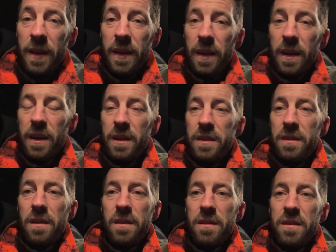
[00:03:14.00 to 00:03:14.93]
uh,
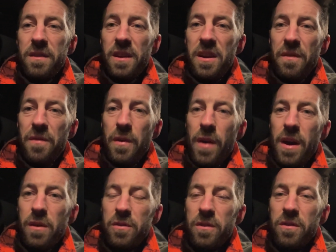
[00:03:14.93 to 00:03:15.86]
seen a few
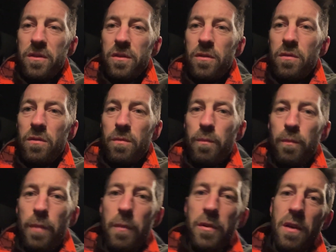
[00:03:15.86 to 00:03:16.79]
owls
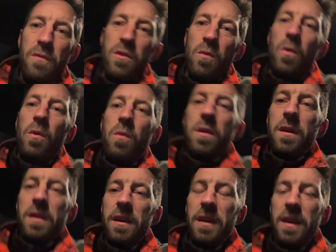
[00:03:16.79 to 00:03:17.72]
popped over the wall
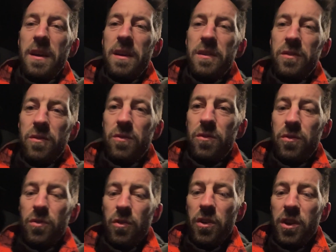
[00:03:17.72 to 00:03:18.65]
uh,
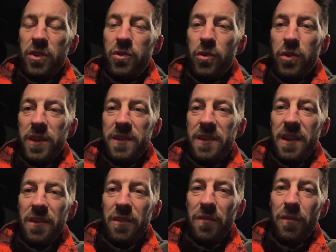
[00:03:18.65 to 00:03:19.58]
saw a nice tawny sitting
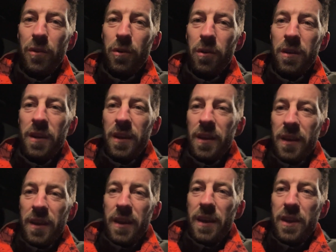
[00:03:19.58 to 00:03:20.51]
on the floor
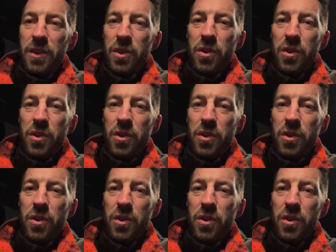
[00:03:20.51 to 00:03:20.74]
it just